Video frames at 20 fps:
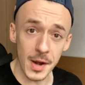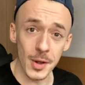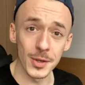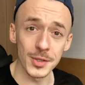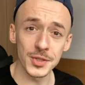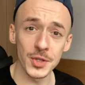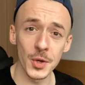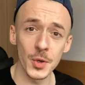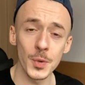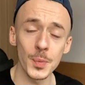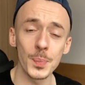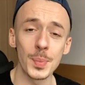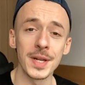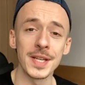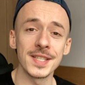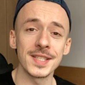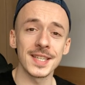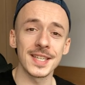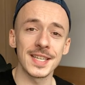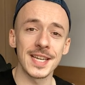And also,
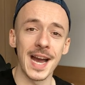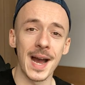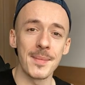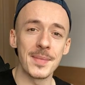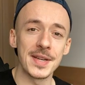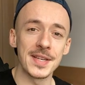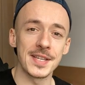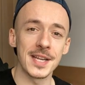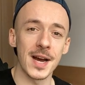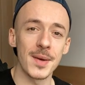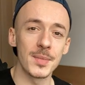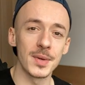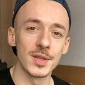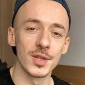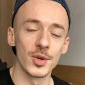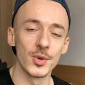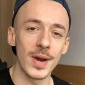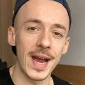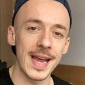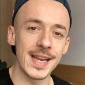please comment down
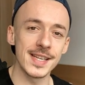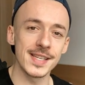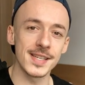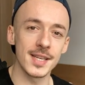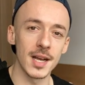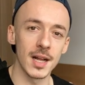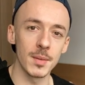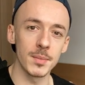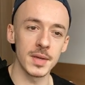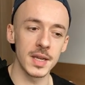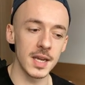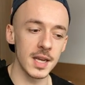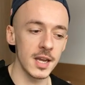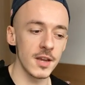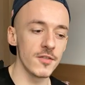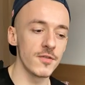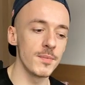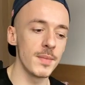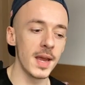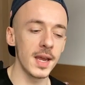below and tell me
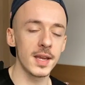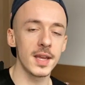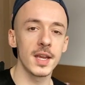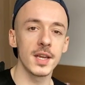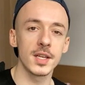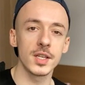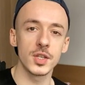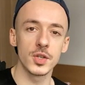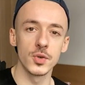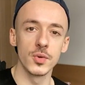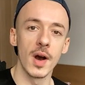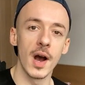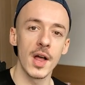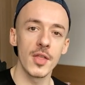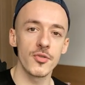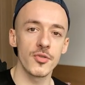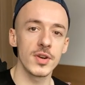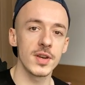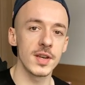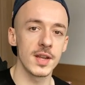if making two
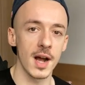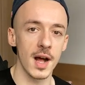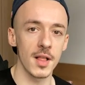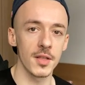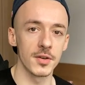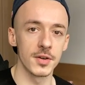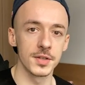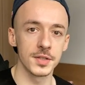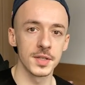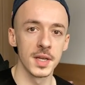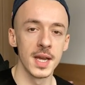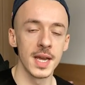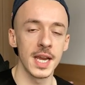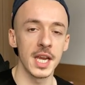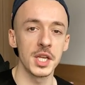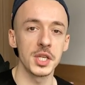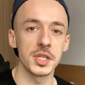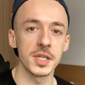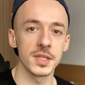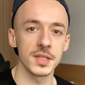hundred dollars
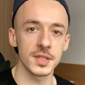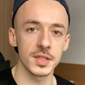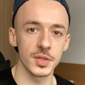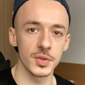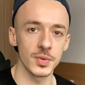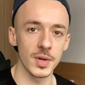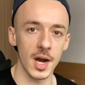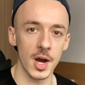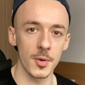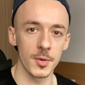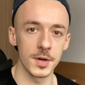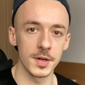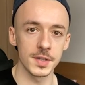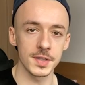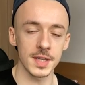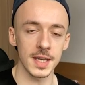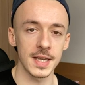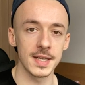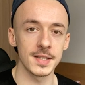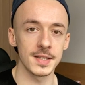in just two
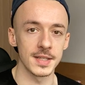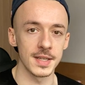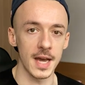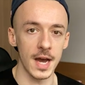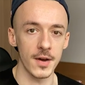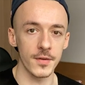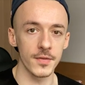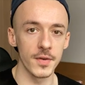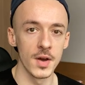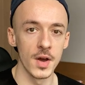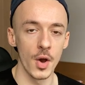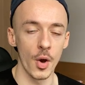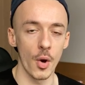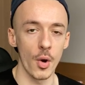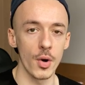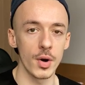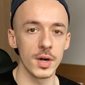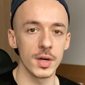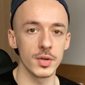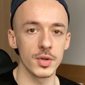hours is enough,
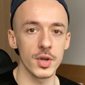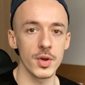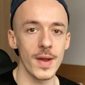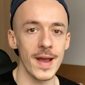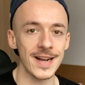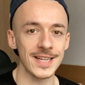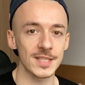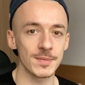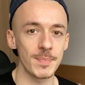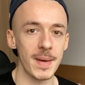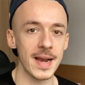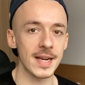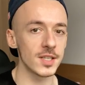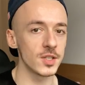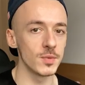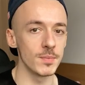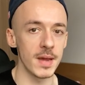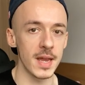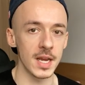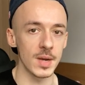or do you expect
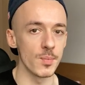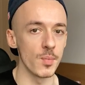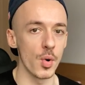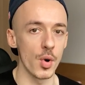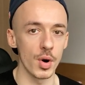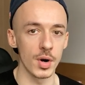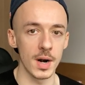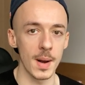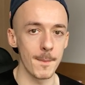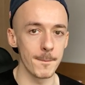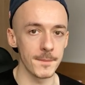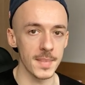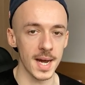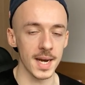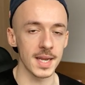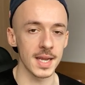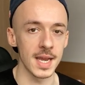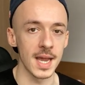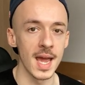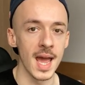to make more
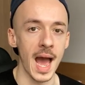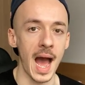money?